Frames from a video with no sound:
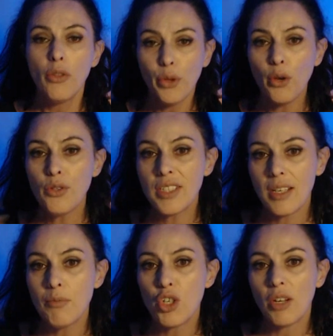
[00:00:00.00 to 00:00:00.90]
those
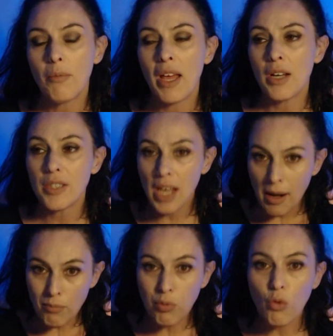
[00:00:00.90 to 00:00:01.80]
subject matters
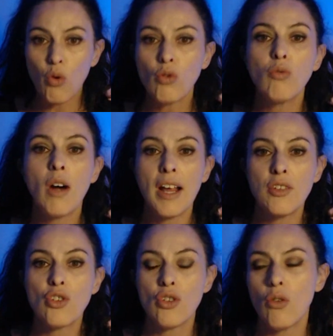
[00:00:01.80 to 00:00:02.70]
and broad
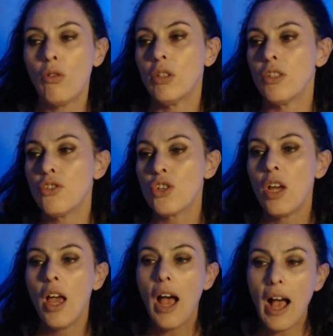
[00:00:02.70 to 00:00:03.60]
range knowledge
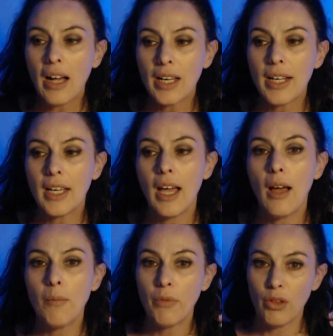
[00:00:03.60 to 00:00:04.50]
are going to
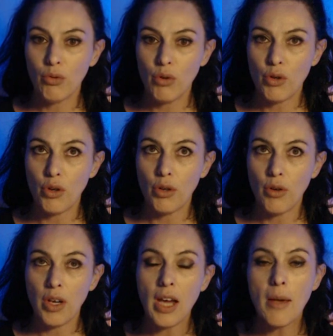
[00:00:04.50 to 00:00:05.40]
come through,
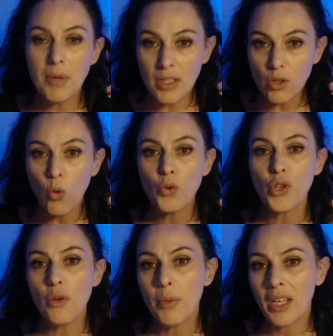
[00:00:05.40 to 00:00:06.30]
okay? But it's
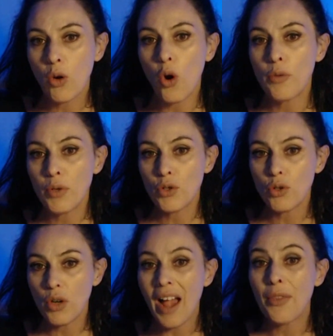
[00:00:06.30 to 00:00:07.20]
also being open
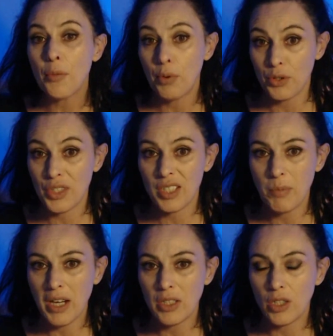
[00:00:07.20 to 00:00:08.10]
to other
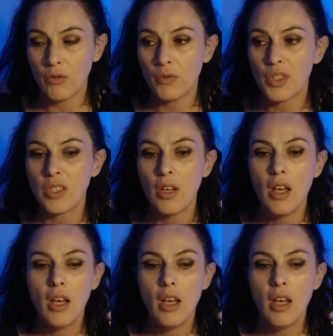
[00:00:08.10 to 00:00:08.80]
perspectives.